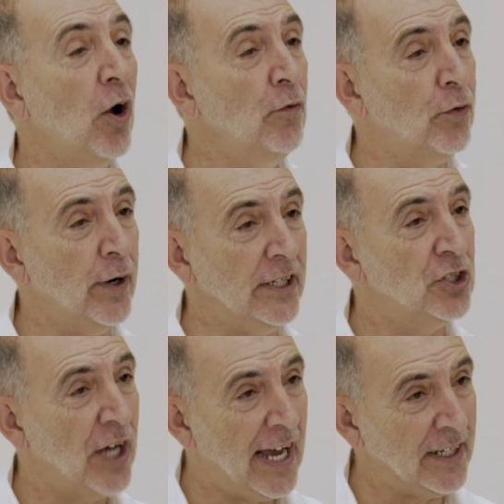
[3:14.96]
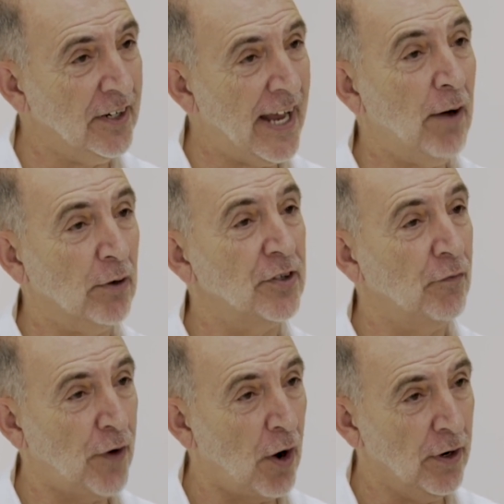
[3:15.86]
over in China now as a
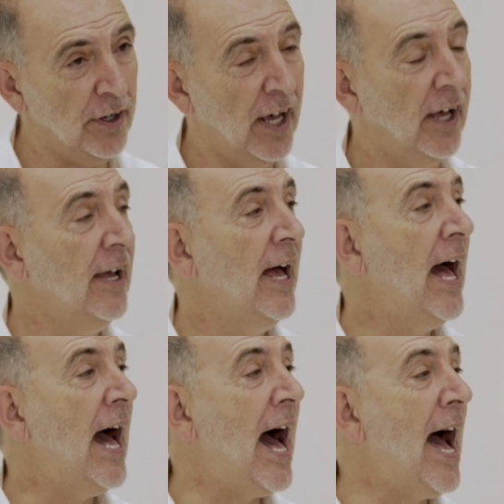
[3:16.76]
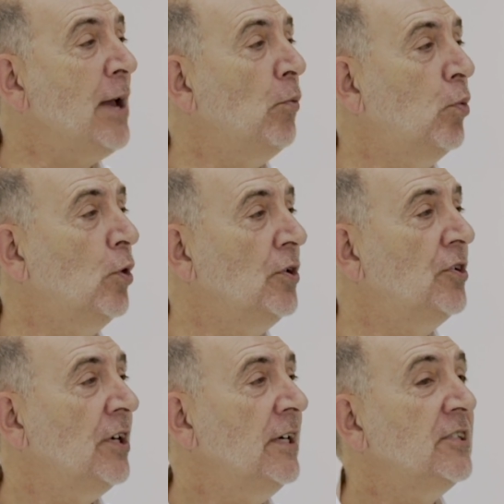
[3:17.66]
foreigner, I
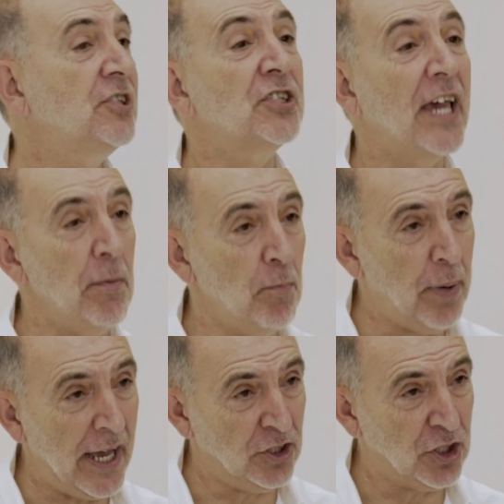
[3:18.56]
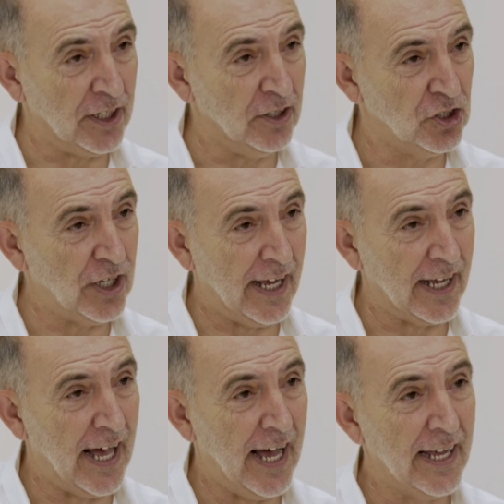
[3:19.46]
would skip Beijing and
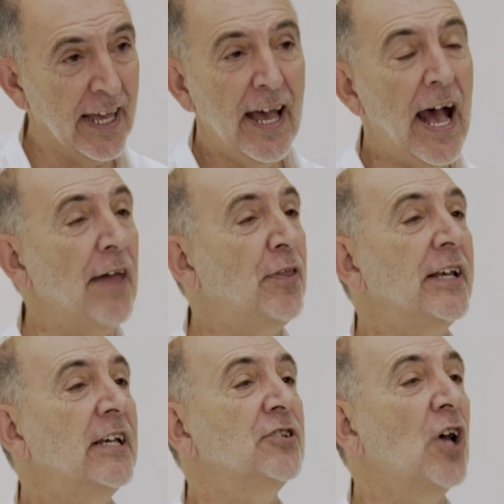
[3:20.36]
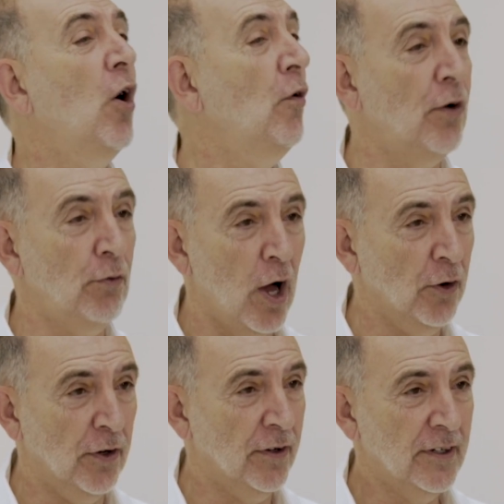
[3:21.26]
Shanghai. I think it's
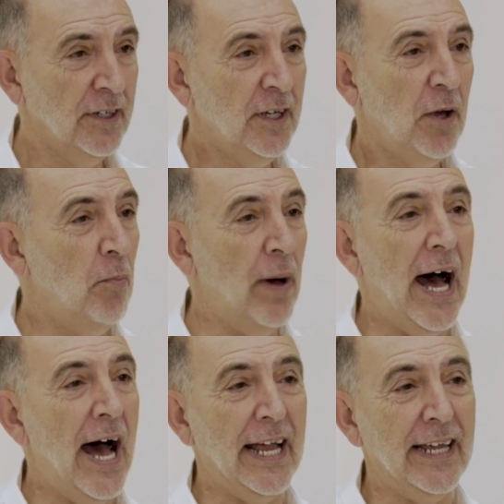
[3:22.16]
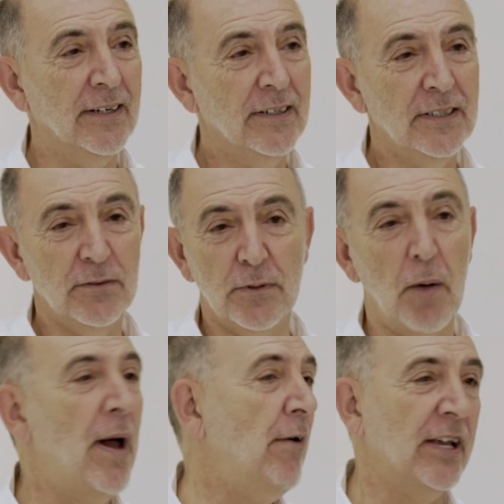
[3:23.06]
overrun by
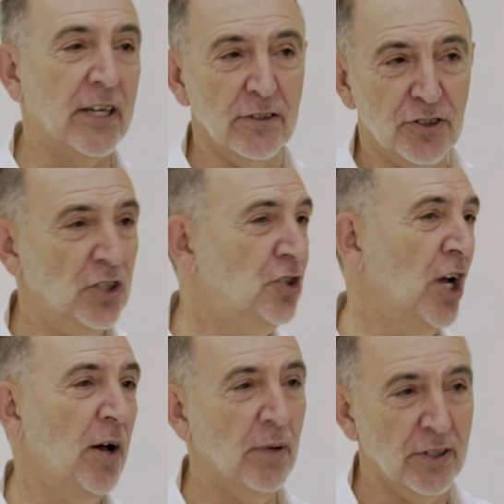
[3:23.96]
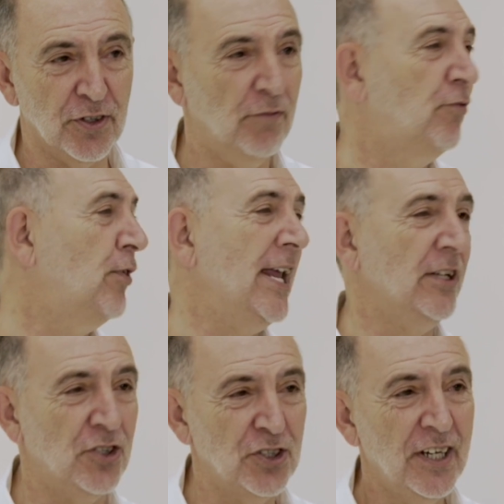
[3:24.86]
Americans and Germans and
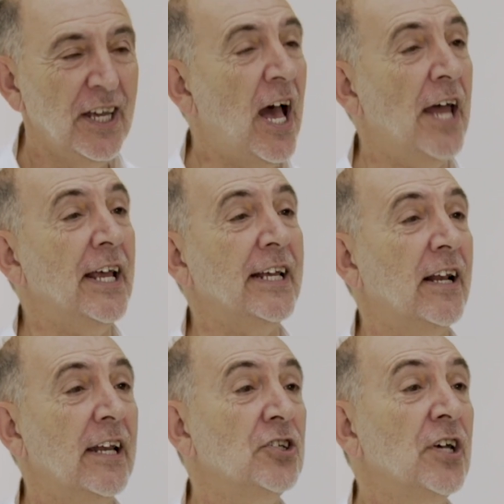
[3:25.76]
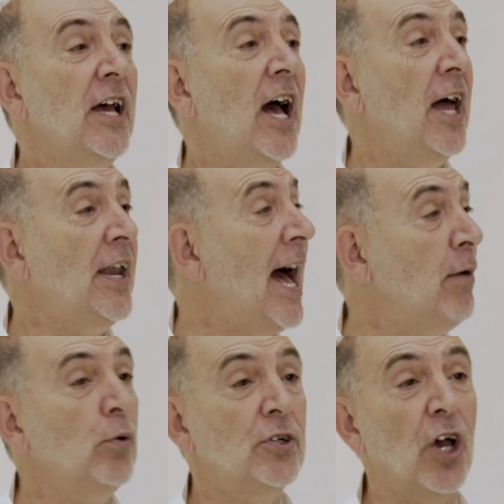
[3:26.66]
French and English. And I
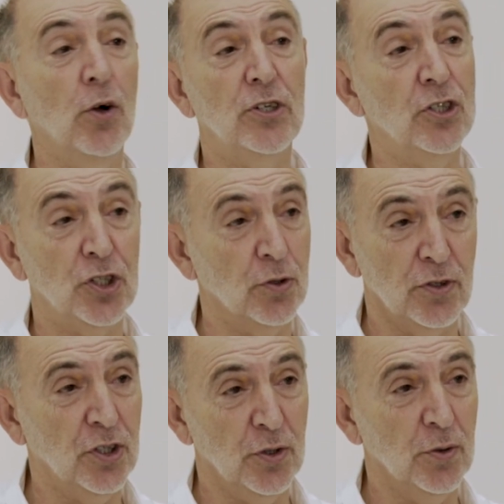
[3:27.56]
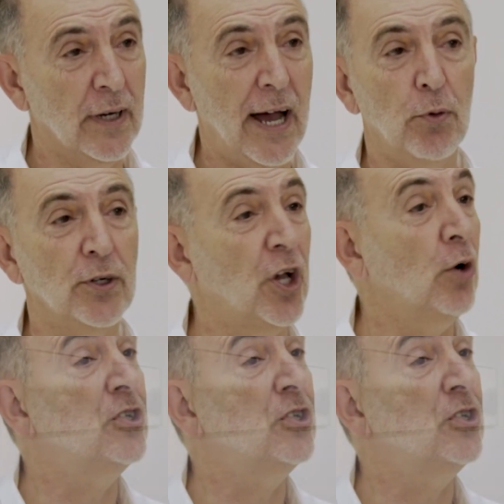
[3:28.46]
would go to Chengdu, I would go